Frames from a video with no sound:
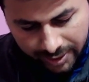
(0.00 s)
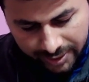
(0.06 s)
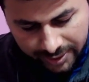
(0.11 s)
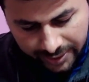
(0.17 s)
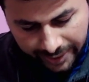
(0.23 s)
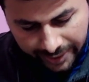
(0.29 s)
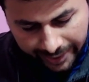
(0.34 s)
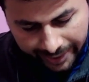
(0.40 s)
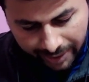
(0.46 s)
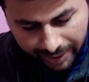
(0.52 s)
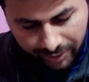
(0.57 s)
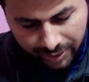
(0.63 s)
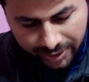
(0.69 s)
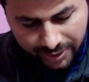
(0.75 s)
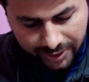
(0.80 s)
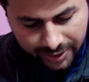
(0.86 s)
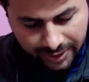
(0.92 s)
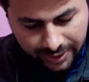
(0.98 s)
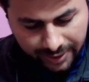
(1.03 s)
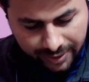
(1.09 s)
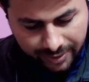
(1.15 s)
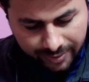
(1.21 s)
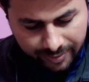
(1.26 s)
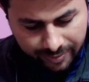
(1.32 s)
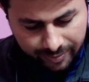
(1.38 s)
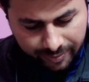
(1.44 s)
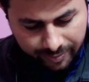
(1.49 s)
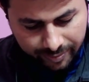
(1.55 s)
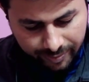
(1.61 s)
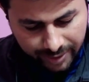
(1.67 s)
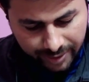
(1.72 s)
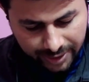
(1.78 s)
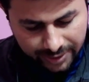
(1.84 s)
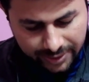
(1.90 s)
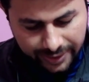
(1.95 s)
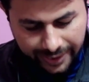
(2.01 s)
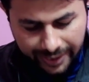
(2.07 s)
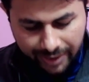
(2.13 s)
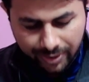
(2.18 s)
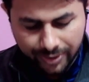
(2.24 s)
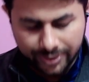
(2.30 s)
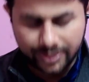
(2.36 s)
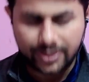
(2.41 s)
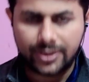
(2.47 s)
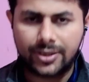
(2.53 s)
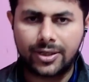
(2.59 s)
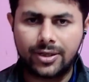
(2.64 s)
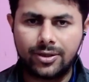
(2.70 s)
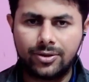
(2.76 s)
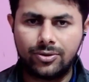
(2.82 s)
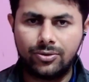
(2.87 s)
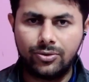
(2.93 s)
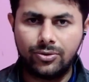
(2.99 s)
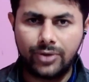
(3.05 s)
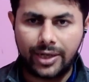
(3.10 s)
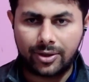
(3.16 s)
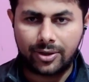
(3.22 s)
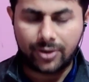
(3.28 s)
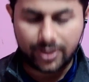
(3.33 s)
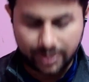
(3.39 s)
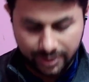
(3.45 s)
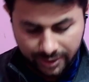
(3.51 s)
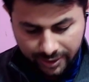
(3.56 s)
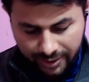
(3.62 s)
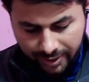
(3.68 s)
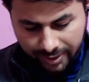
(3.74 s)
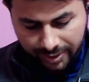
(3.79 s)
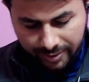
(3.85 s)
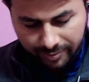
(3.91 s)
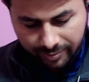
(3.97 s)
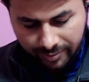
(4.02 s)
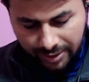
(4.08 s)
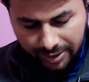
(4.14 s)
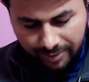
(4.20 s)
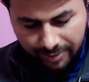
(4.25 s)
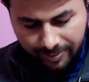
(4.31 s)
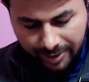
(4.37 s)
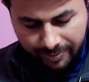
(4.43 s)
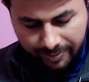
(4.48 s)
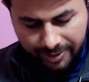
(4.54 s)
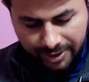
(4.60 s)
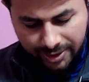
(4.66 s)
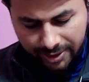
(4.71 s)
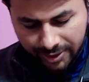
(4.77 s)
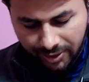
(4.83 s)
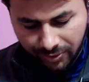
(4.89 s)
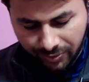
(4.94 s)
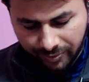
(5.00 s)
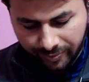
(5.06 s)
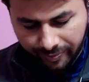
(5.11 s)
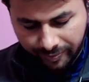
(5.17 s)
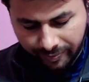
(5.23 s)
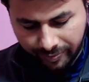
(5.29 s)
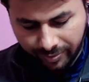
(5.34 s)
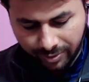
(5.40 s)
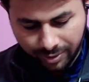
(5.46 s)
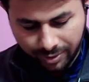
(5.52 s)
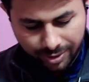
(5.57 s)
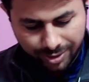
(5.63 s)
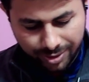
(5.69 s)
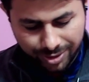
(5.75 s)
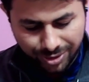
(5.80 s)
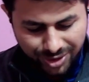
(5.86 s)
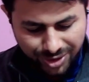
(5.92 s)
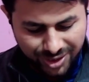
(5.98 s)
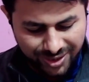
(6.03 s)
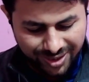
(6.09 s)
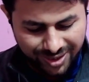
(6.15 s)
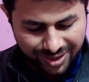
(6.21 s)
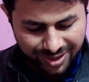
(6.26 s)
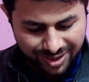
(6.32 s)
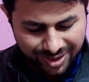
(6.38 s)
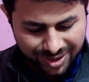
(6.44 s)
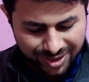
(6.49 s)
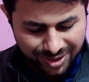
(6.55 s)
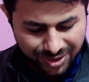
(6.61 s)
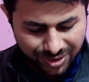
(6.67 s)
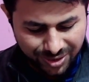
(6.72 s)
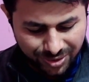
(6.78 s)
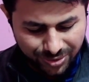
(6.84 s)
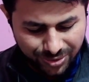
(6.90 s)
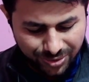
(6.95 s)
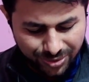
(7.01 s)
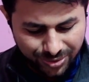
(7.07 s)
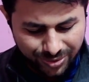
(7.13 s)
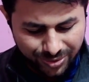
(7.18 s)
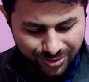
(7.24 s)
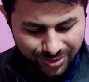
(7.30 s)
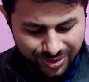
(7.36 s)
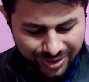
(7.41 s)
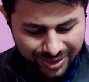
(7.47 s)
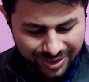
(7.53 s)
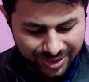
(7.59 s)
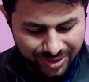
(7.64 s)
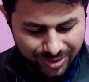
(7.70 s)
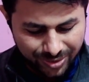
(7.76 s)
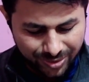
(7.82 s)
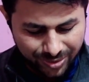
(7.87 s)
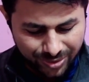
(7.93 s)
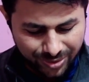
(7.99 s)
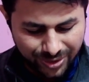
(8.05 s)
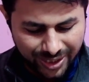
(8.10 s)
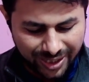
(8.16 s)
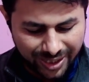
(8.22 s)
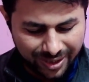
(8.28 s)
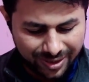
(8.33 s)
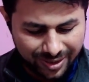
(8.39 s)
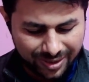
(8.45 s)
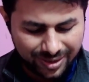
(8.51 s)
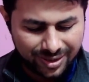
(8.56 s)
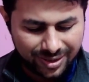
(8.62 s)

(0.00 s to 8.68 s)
it is a cos theta plus a cos theta, 2a cos theta multiplied by this q. So see, it is q into 2a